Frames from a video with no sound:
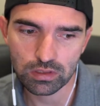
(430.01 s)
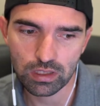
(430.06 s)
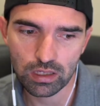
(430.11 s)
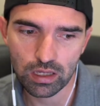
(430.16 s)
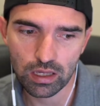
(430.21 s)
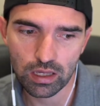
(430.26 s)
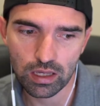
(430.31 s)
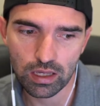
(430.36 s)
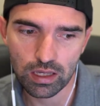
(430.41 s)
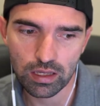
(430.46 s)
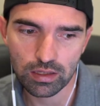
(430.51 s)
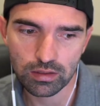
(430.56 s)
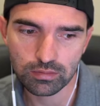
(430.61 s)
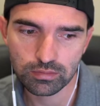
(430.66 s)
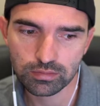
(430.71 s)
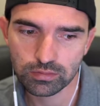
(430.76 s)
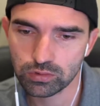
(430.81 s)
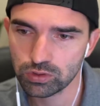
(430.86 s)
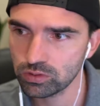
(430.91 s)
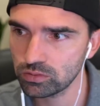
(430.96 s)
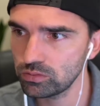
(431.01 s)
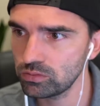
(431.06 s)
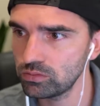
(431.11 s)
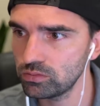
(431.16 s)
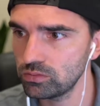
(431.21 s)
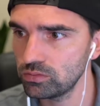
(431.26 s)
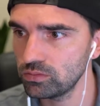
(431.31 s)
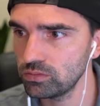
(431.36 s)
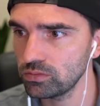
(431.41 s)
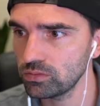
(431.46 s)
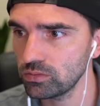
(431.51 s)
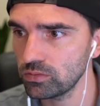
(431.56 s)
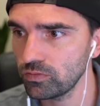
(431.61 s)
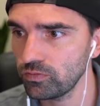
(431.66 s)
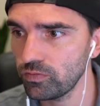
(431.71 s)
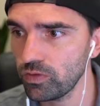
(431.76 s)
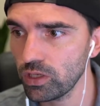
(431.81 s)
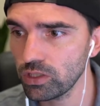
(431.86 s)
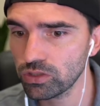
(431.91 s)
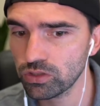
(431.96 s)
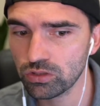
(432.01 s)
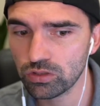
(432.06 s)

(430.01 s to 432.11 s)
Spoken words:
funds